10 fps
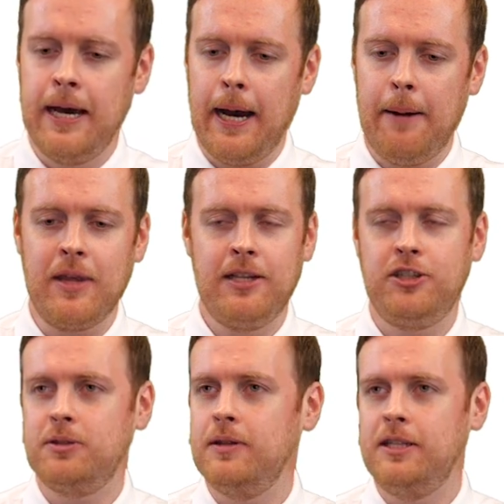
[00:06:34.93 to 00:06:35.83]

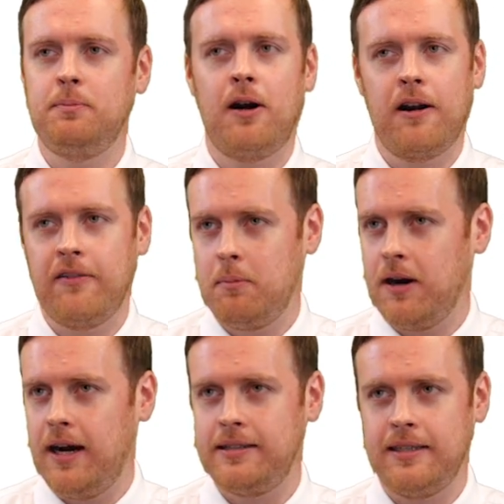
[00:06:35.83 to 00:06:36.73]
it's part of the
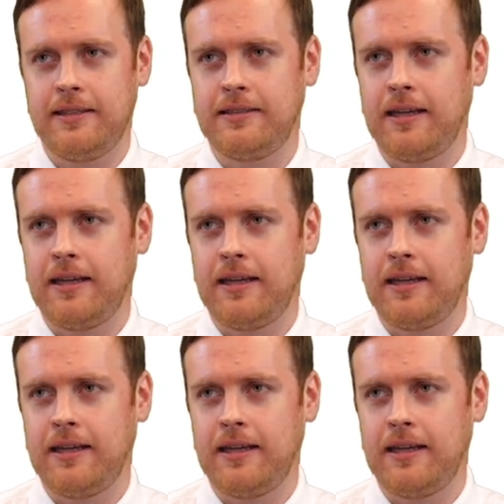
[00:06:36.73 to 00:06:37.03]
process.